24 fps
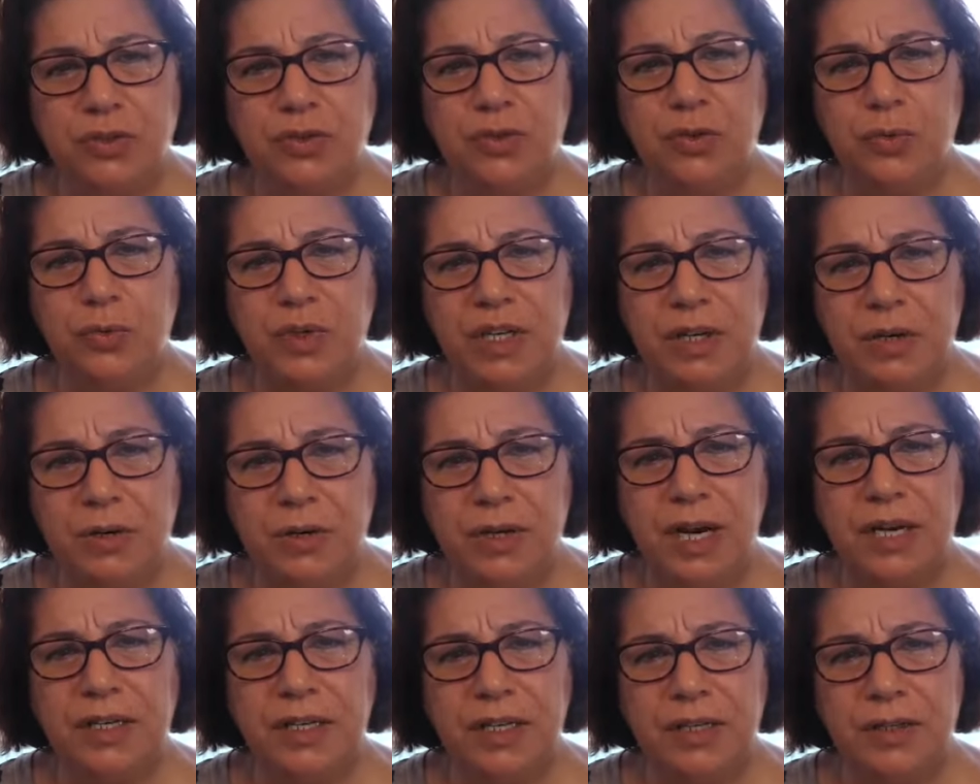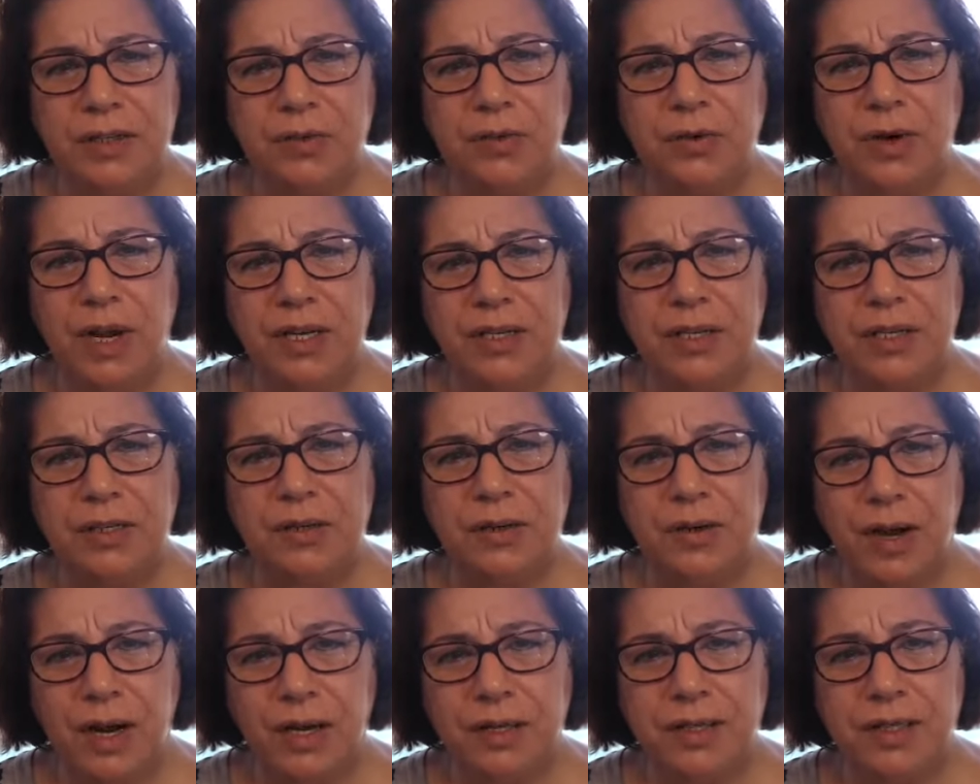doing, running,
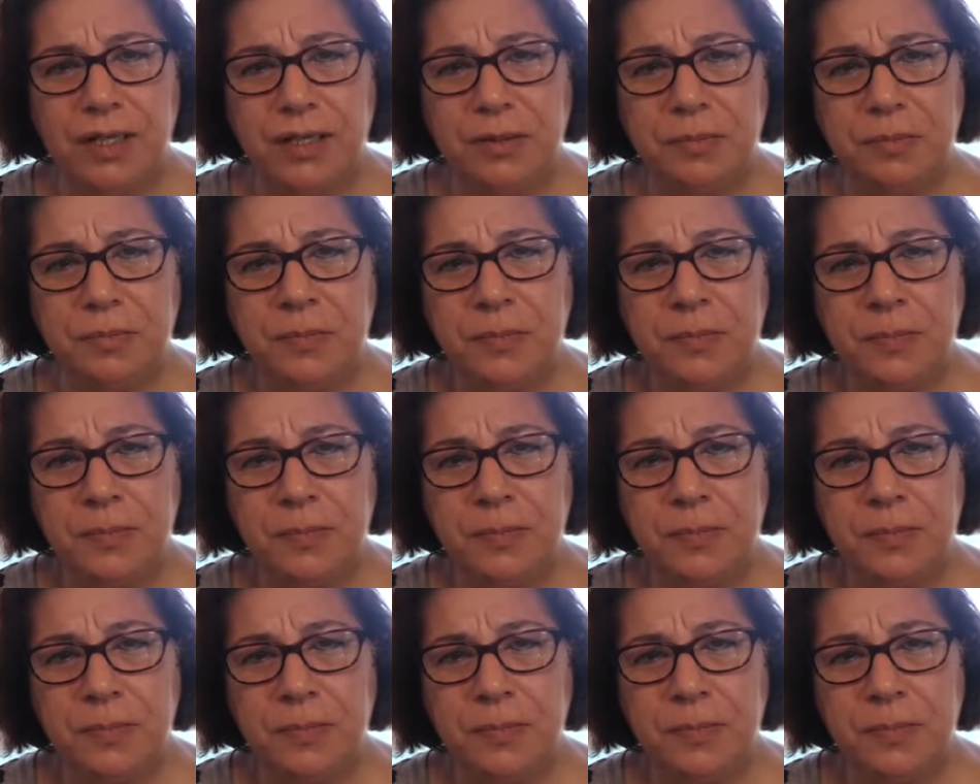running, running?